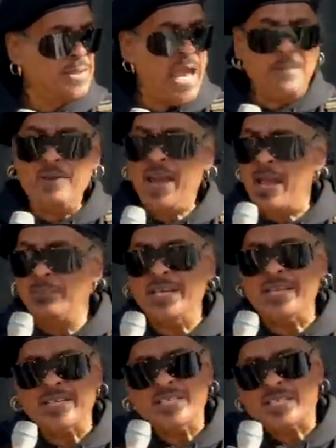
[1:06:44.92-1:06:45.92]
Abraham
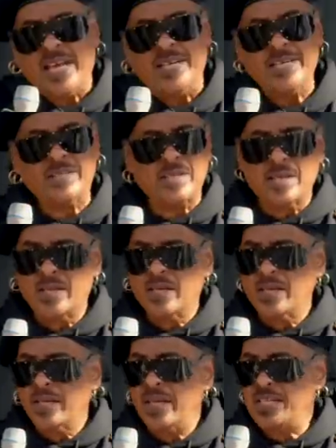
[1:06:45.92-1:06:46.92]
Lincoln said it.
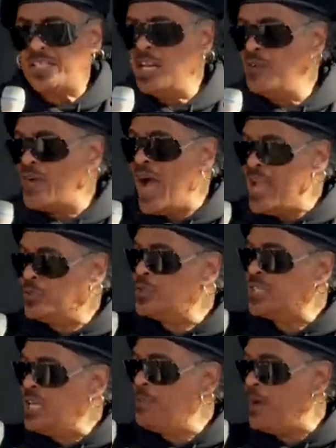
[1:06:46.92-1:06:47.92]
He said, if I
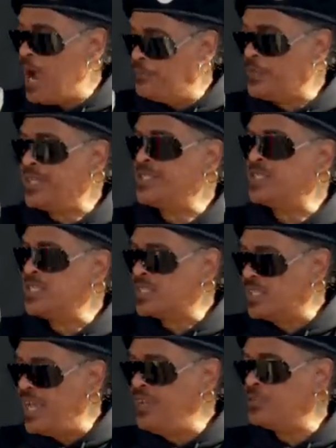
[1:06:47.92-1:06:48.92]
could keep Africans
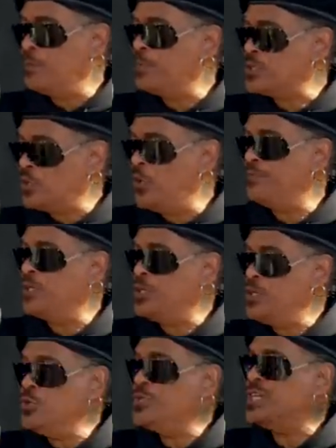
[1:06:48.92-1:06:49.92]
enslaved and preserve the
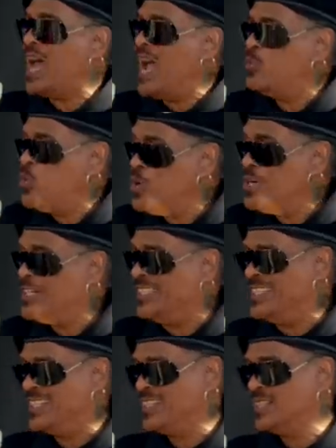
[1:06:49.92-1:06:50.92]
Union, I
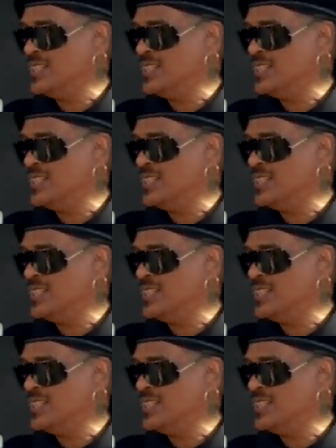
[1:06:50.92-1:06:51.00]
would.